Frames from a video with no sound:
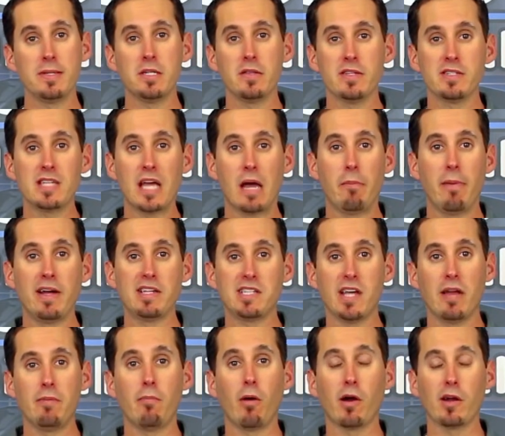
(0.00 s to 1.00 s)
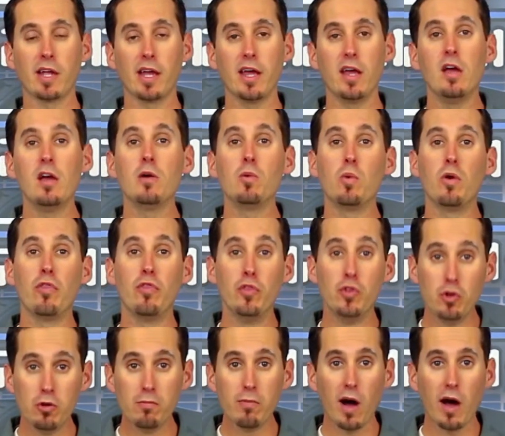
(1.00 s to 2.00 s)
to the side-by-side market with new
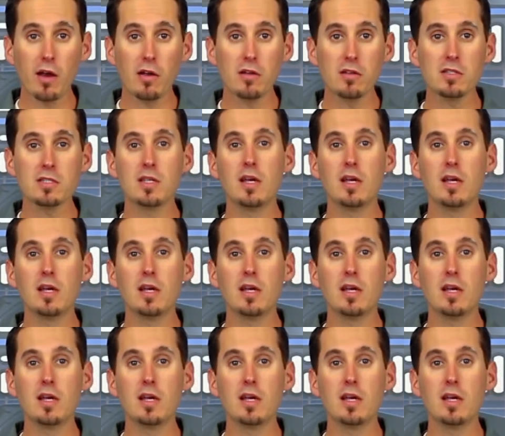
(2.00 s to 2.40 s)
models